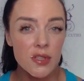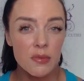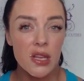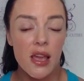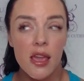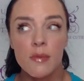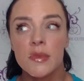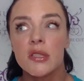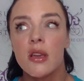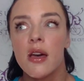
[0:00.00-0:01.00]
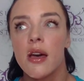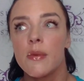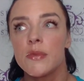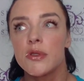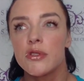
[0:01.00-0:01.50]
sometimes.
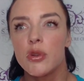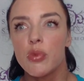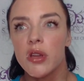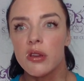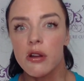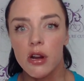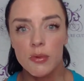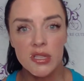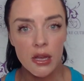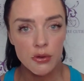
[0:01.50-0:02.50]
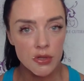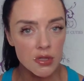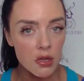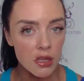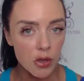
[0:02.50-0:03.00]
So she brought the carbs down
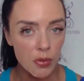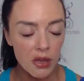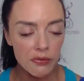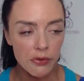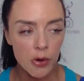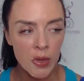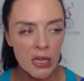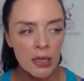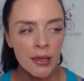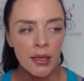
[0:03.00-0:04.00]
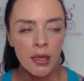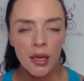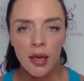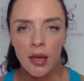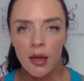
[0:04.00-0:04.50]
just a little bit for me.
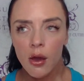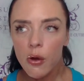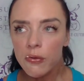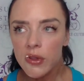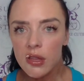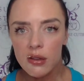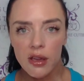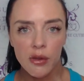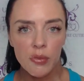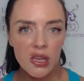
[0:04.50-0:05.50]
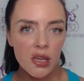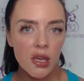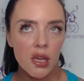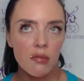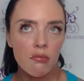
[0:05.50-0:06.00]
Hopefully that'll help me
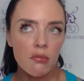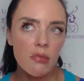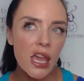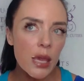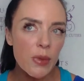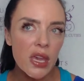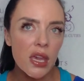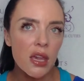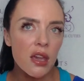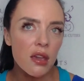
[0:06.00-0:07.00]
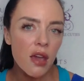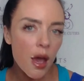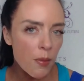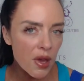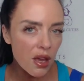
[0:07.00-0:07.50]
maybe
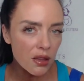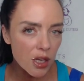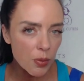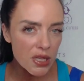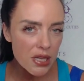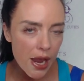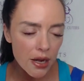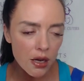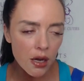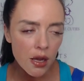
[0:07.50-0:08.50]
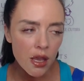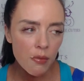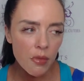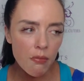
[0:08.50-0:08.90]
come a little bit tighter. But